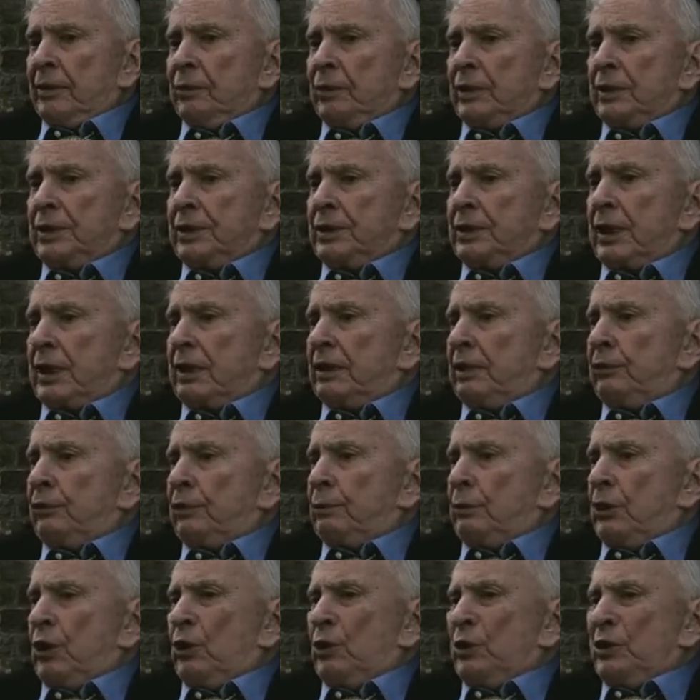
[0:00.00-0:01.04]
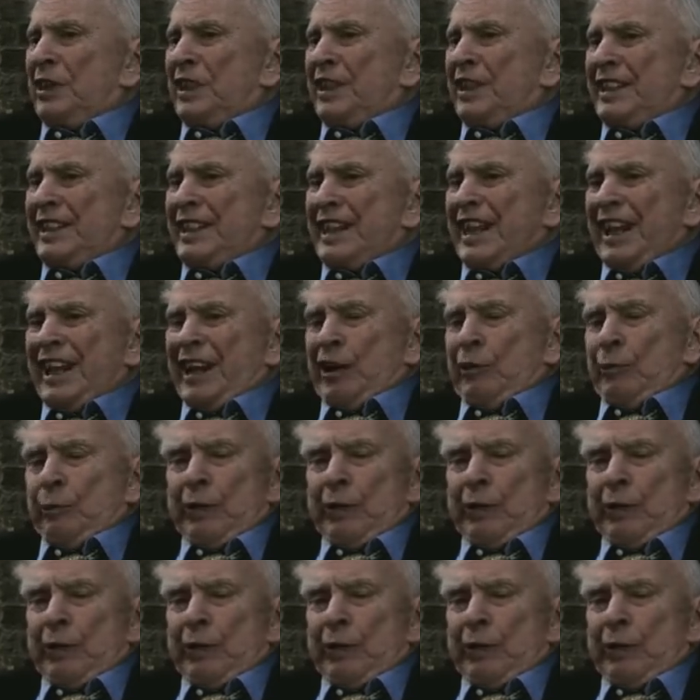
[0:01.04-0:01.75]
when suddenly from Otis Air